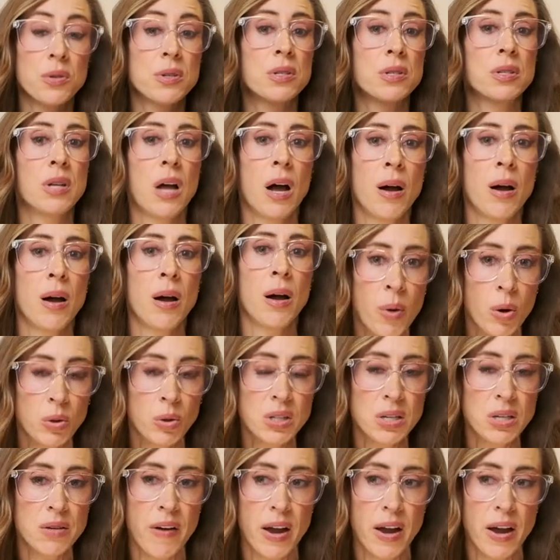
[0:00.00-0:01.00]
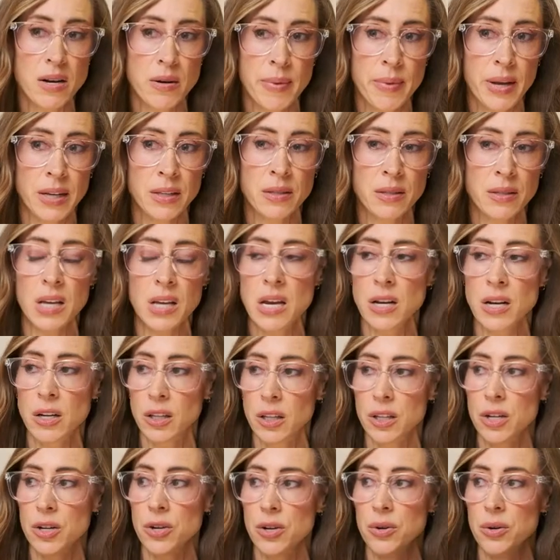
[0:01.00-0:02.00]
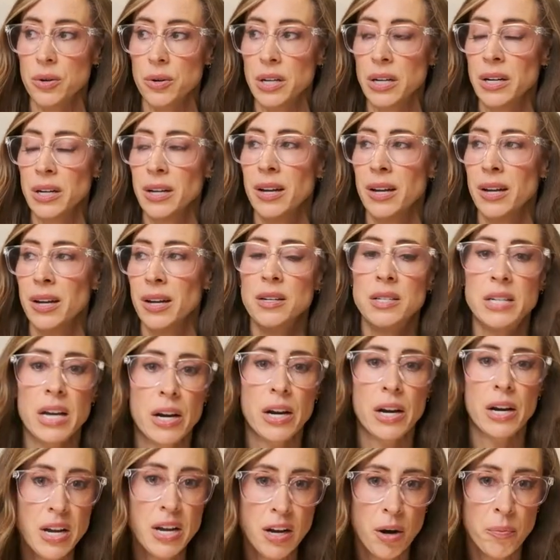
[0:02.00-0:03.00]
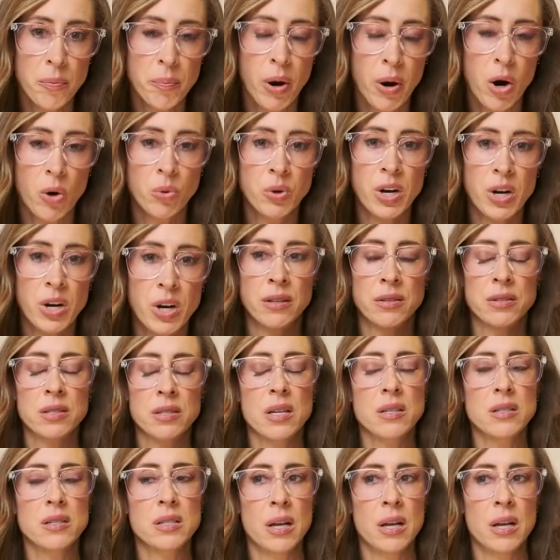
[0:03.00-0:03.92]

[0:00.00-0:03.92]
Some multivitamins include dairy components,